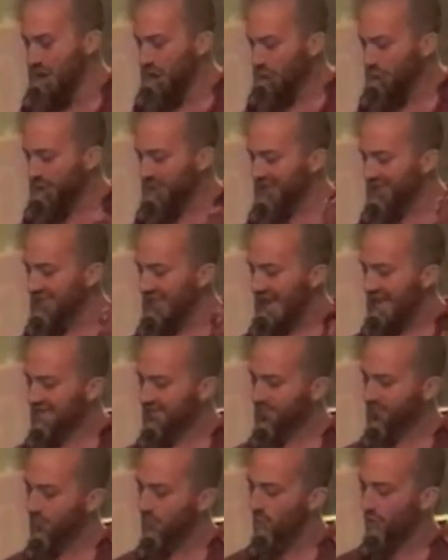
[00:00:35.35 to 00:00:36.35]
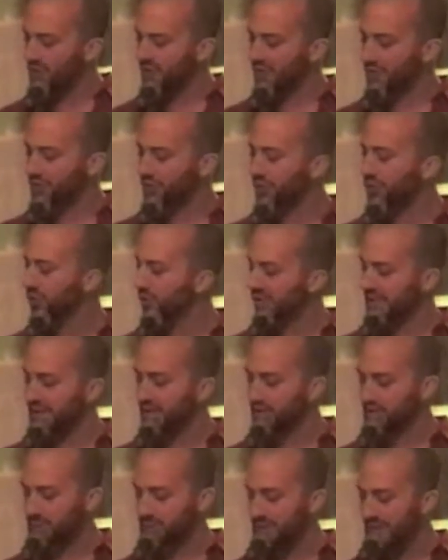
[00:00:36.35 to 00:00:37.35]
who can last for more than 2
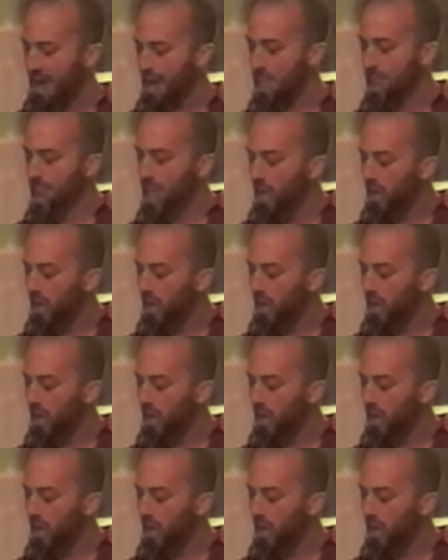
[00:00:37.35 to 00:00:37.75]
years without